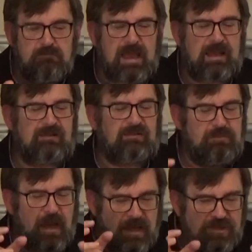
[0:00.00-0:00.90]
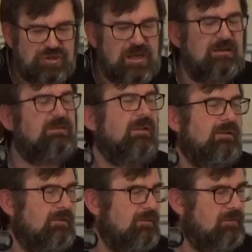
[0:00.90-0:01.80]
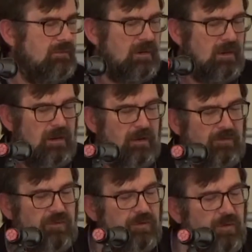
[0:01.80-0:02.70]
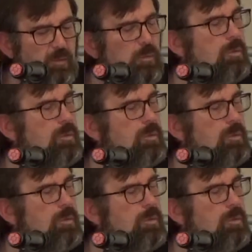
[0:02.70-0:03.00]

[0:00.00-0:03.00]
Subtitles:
met by Jesus, so that